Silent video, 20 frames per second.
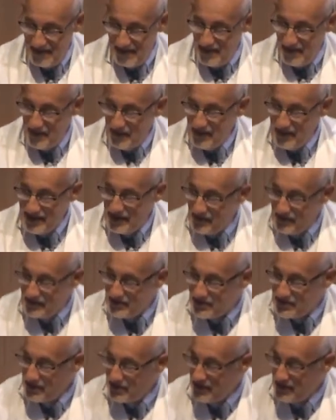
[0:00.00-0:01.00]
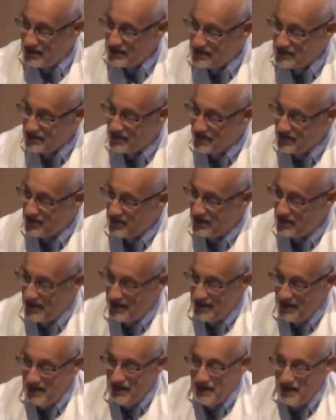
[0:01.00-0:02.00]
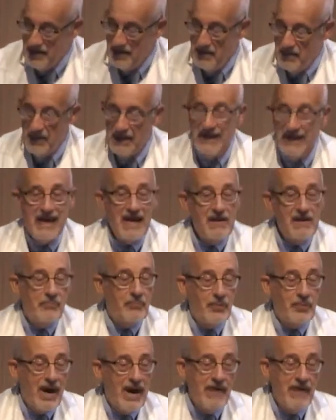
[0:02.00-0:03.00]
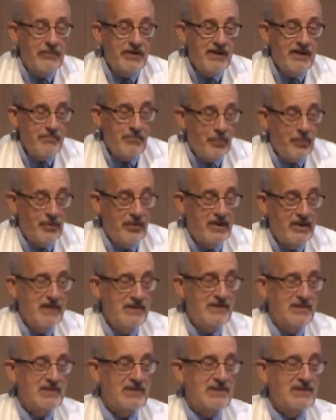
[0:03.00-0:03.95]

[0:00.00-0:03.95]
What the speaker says: We don't do it to get brownie points,